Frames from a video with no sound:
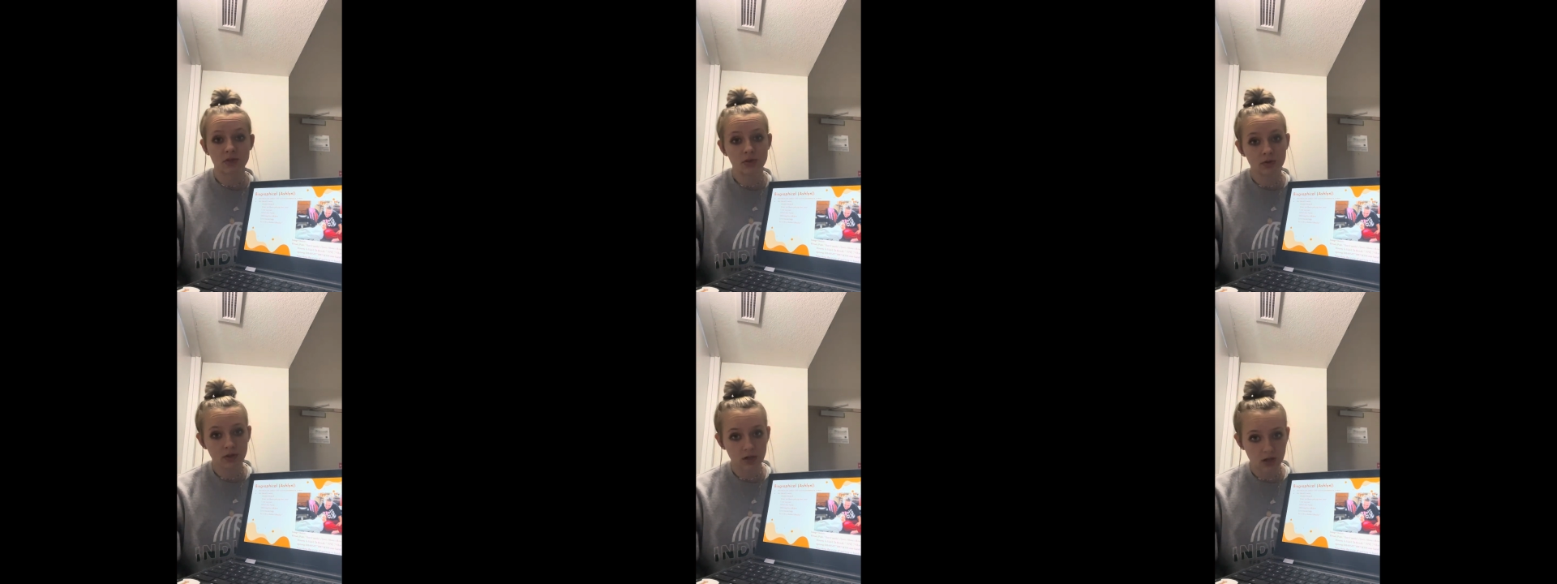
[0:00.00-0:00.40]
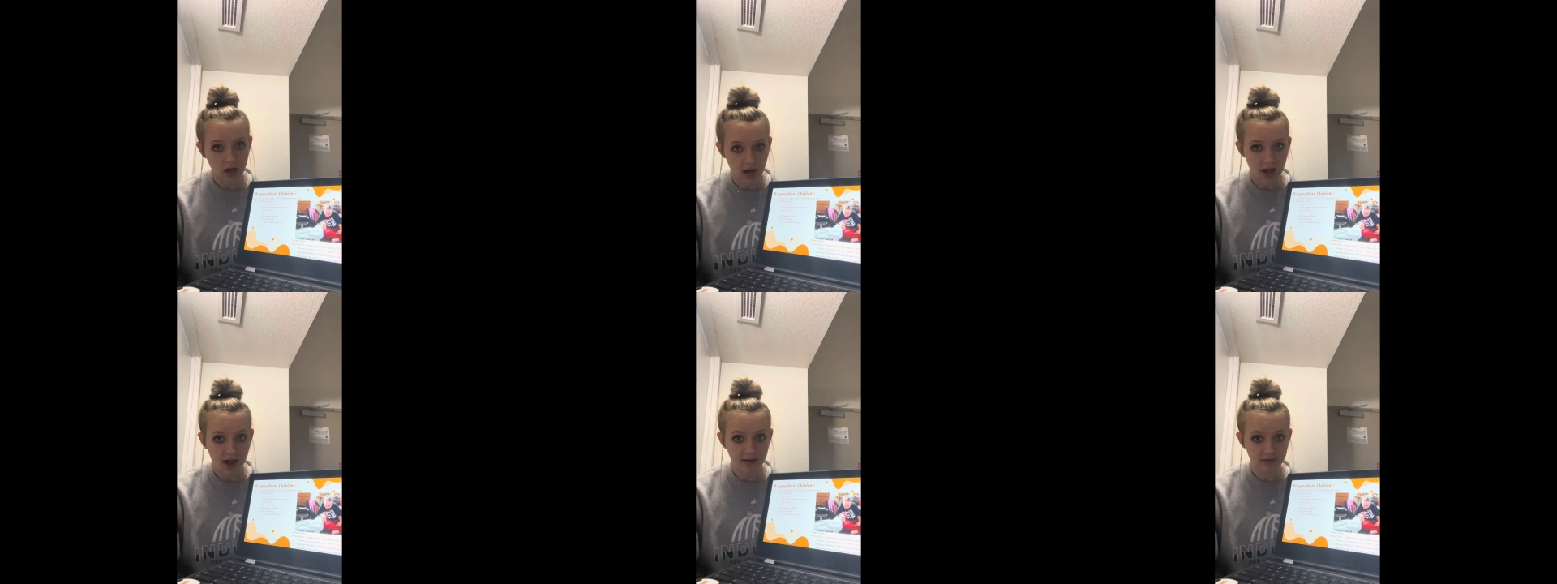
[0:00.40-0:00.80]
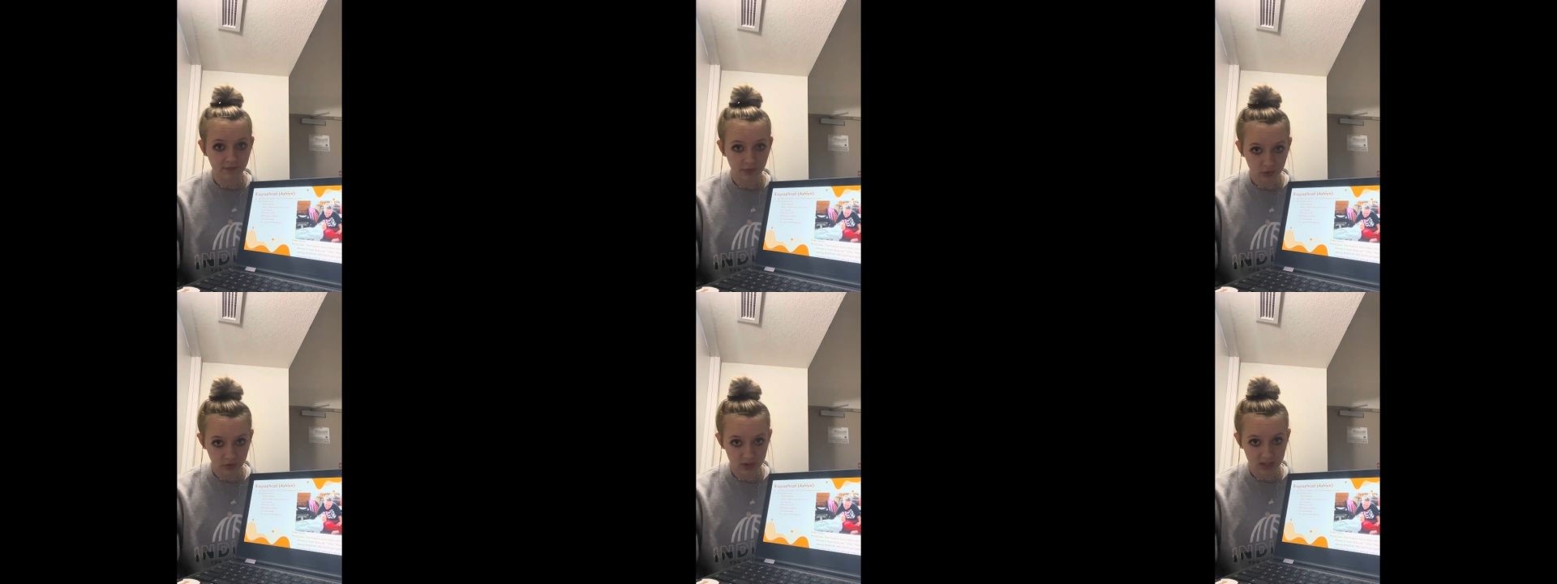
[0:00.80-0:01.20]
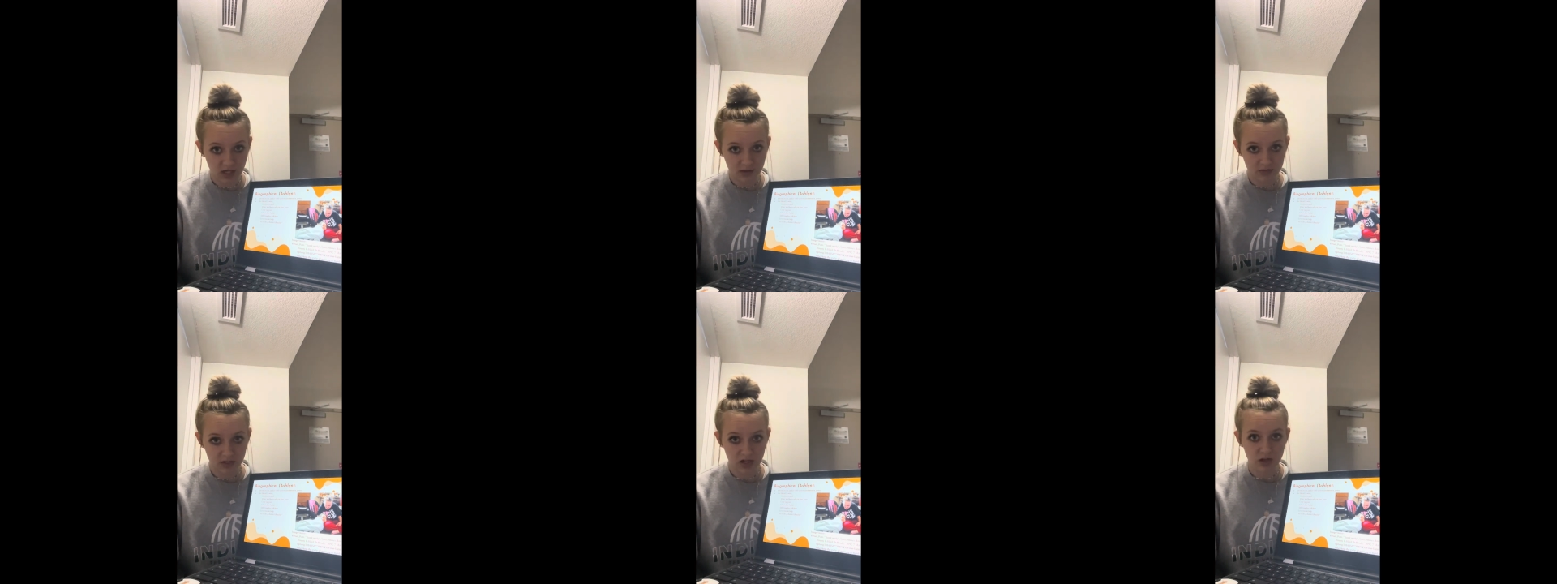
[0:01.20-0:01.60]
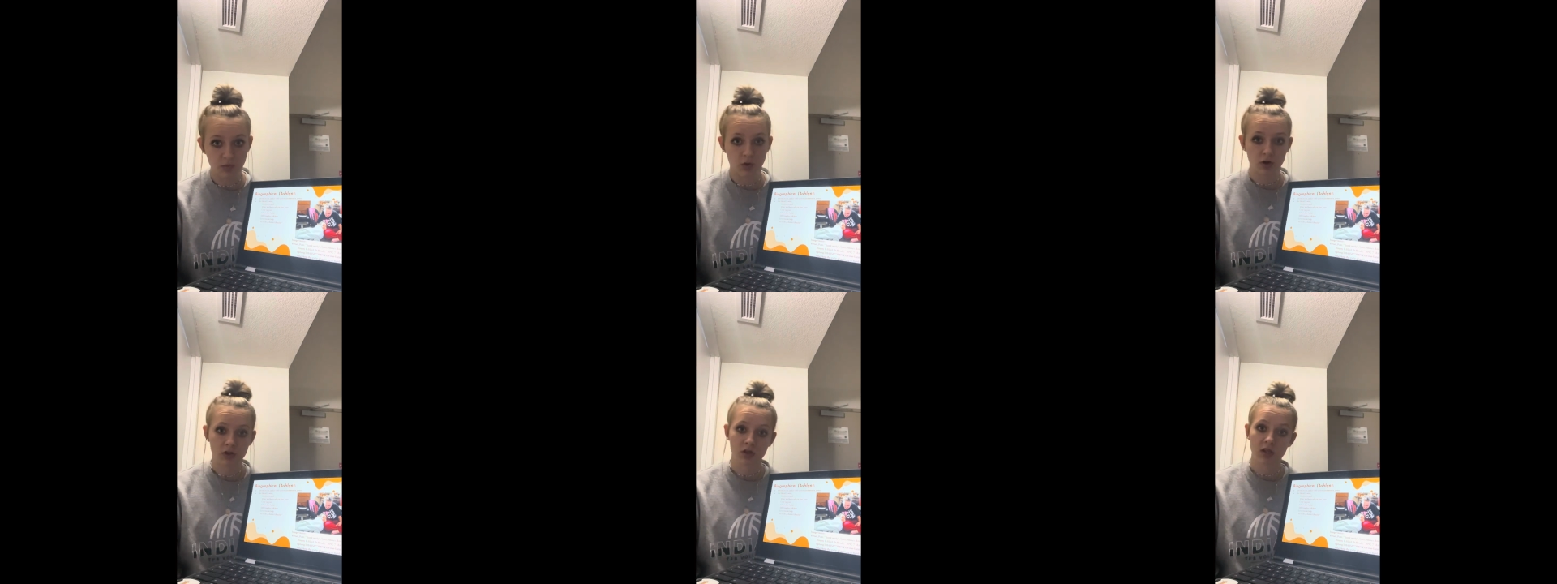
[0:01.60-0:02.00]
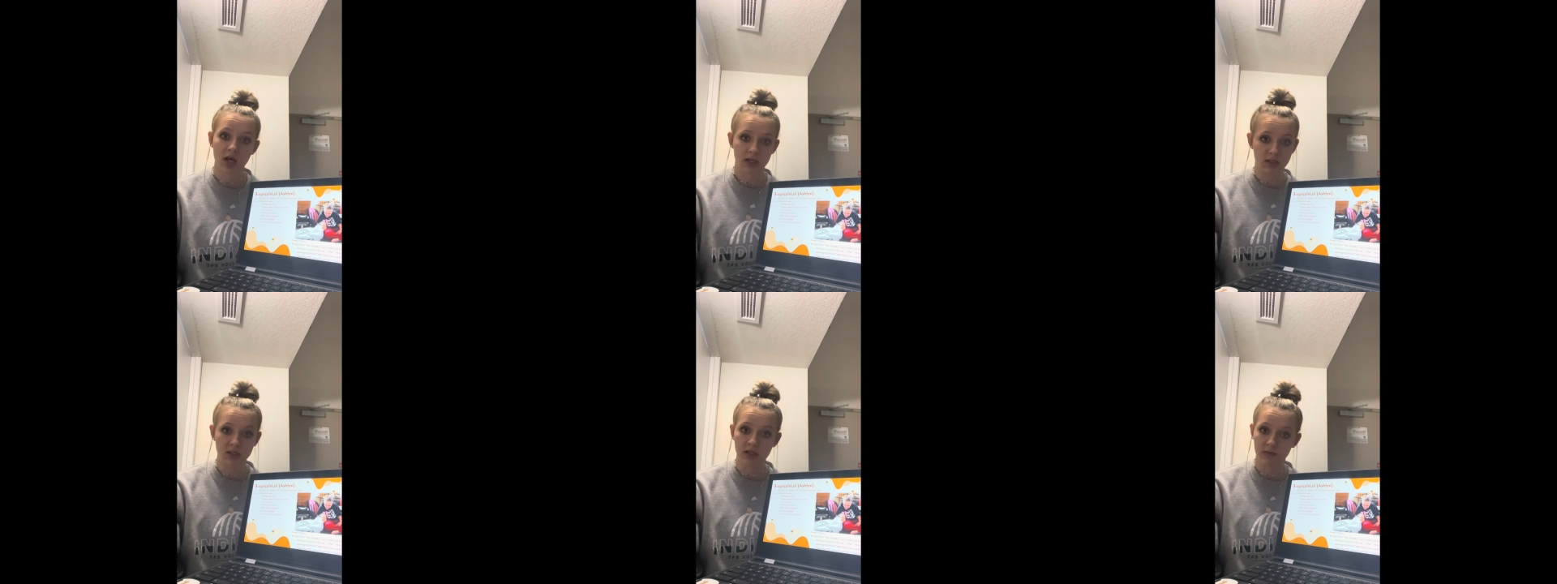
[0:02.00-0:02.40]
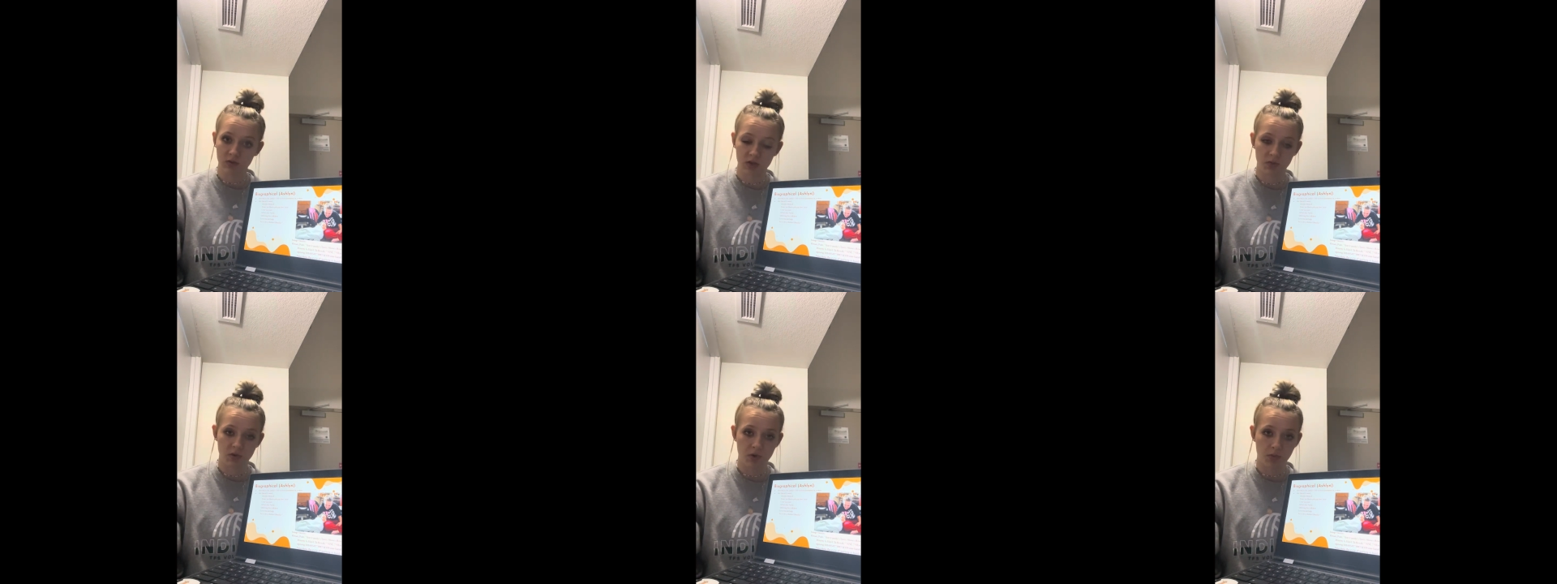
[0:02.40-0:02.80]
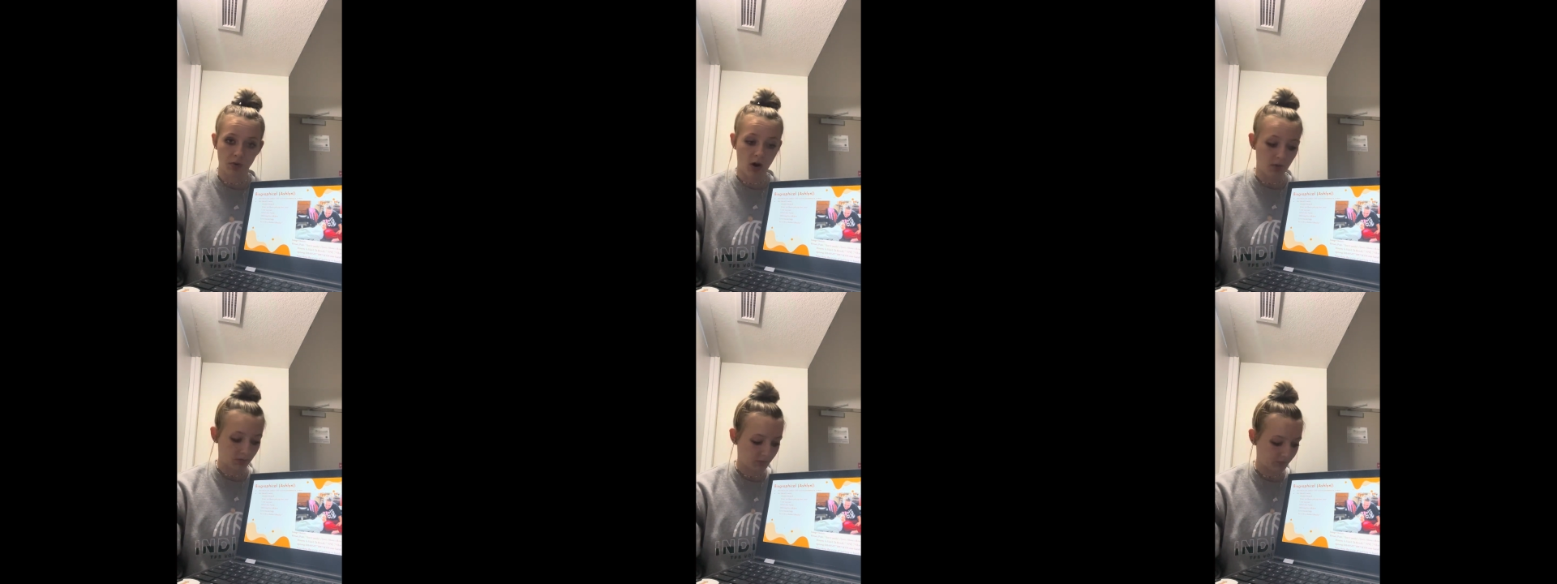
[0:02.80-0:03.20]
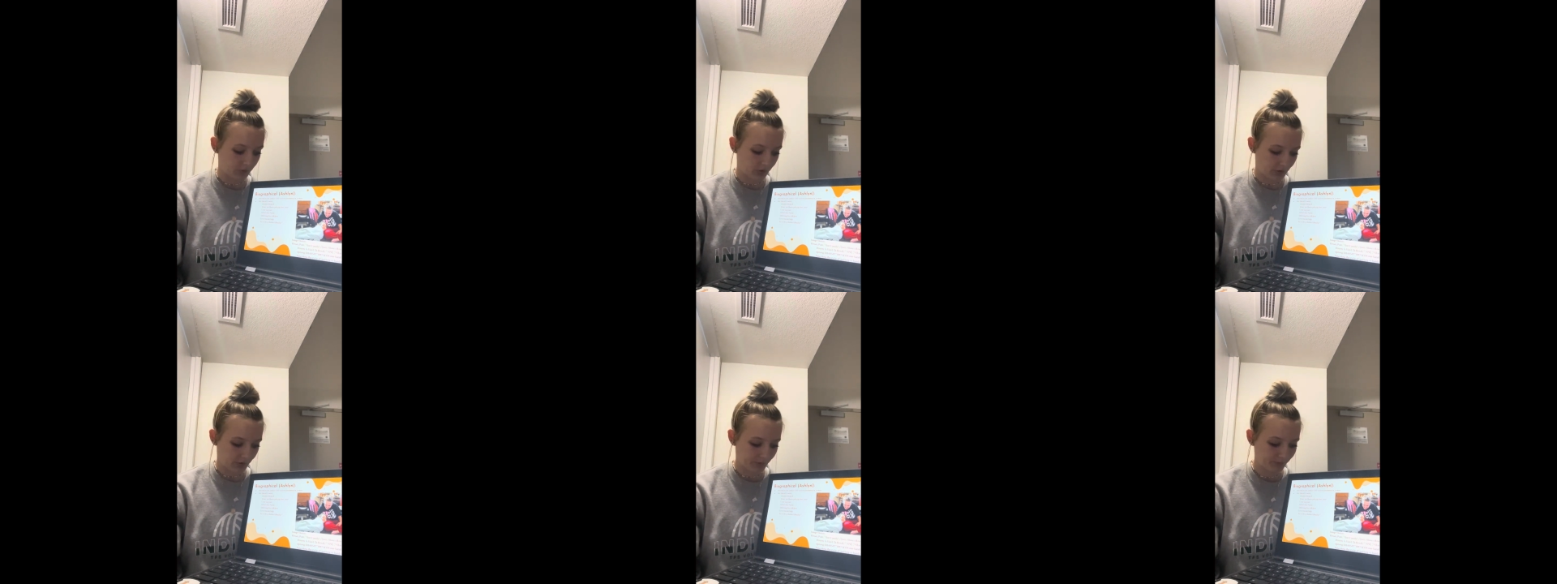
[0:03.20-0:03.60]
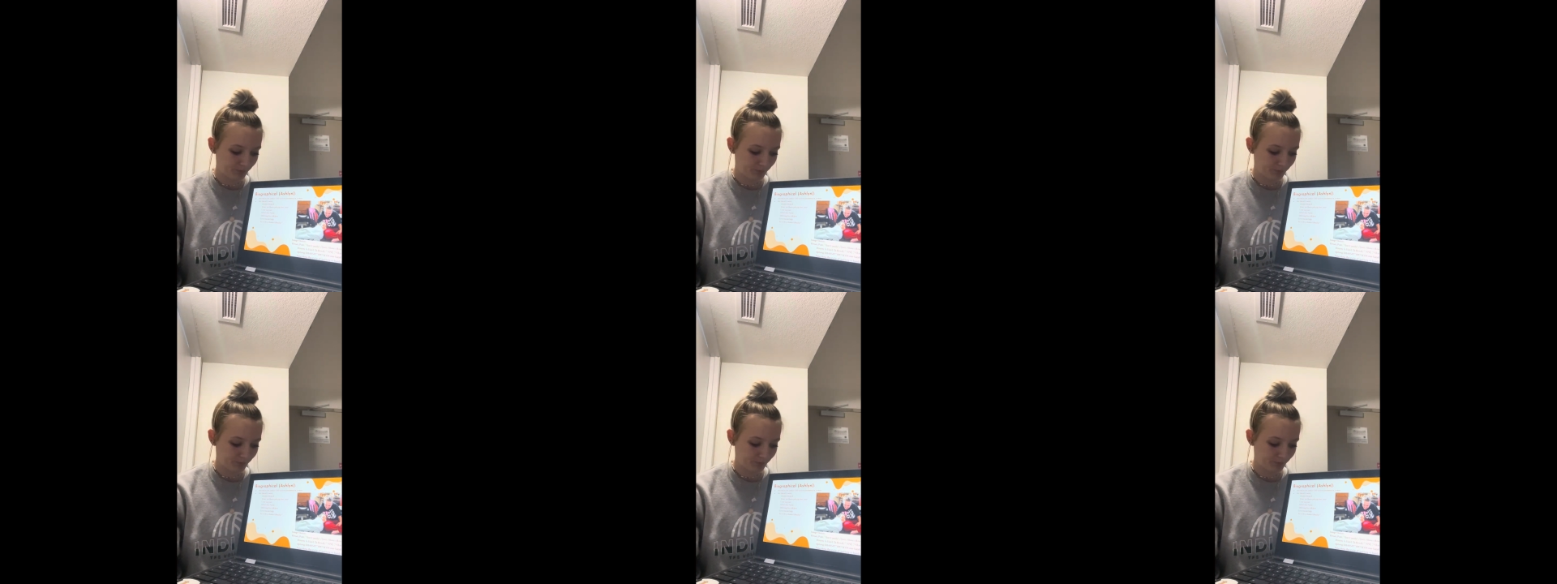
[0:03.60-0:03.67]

she would not have food stamps anymore, so that seems to be a problem for her.